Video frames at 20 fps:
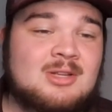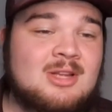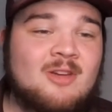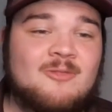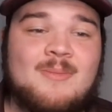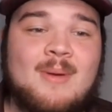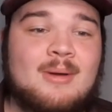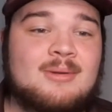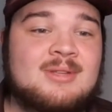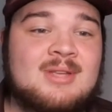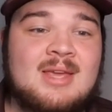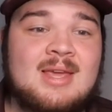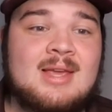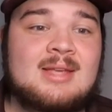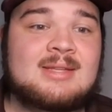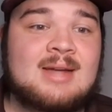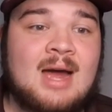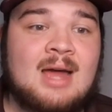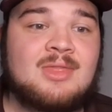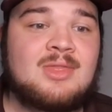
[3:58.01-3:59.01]
enough about
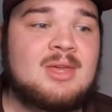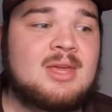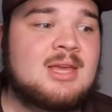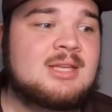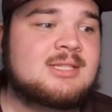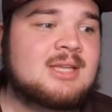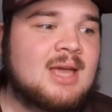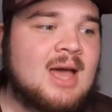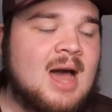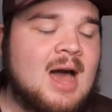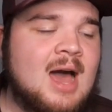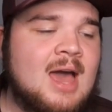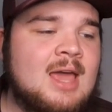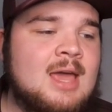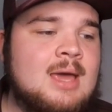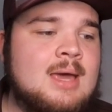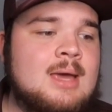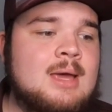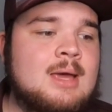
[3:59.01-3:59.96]
Tease. I think he's a guy.